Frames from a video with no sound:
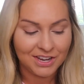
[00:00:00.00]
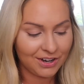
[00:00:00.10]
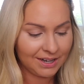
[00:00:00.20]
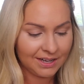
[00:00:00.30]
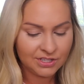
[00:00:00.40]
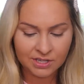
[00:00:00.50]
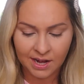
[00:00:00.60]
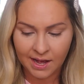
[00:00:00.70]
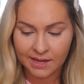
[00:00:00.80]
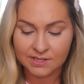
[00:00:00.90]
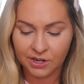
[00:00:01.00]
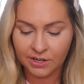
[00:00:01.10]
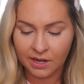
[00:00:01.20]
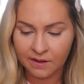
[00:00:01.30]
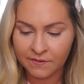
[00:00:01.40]
Our under eyes are
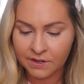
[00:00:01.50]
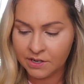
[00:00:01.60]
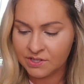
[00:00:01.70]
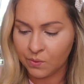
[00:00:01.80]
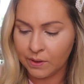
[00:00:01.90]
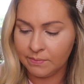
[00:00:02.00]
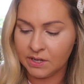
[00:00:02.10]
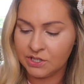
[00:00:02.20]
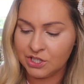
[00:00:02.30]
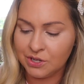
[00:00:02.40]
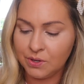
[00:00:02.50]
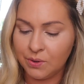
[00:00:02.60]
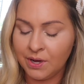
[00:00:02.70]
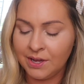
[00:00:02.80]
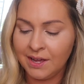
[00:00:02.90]
covered, so what I'm gonna
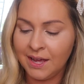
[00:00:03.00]
do